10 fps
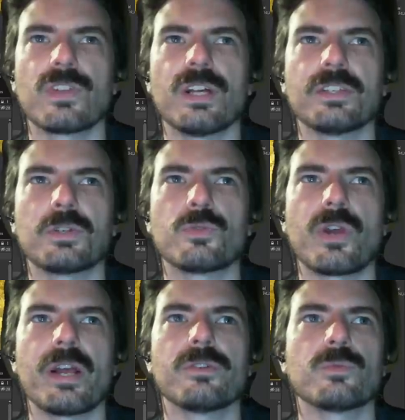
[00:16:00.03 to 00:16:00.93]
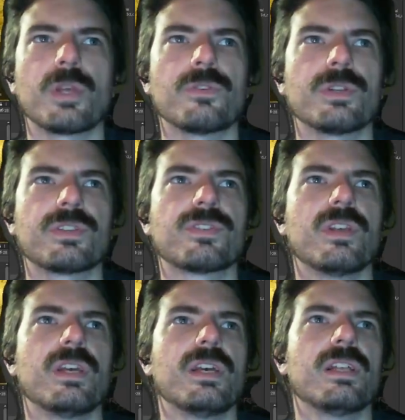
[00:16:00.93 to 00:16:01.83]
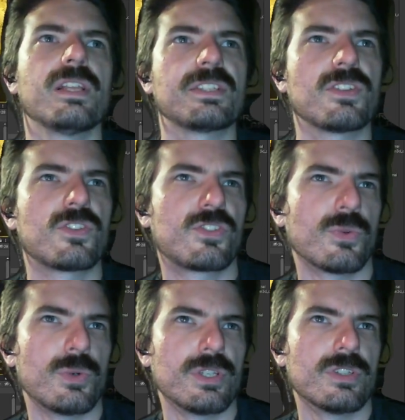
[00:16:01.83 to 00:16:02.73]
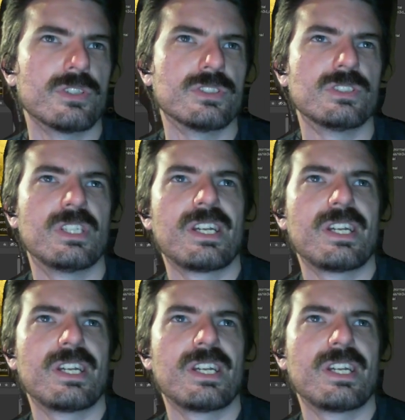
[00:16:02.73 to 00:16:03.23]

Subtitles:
on the ground, whether it's like the soil